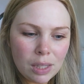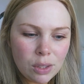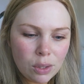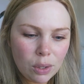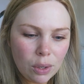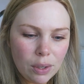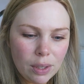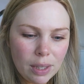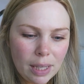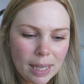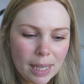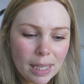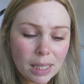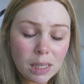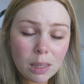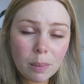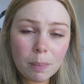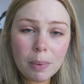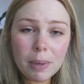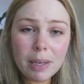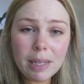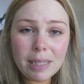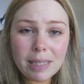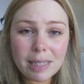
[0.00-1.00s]
So like, it's
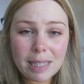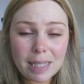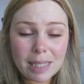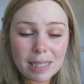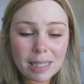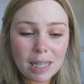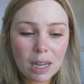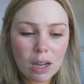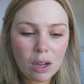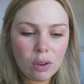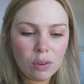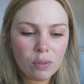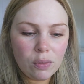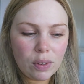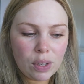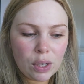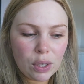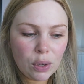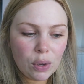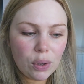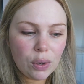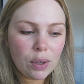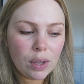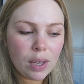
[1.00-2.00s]
a pretty detailed
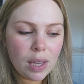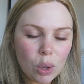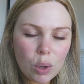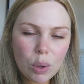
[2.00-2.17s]
video.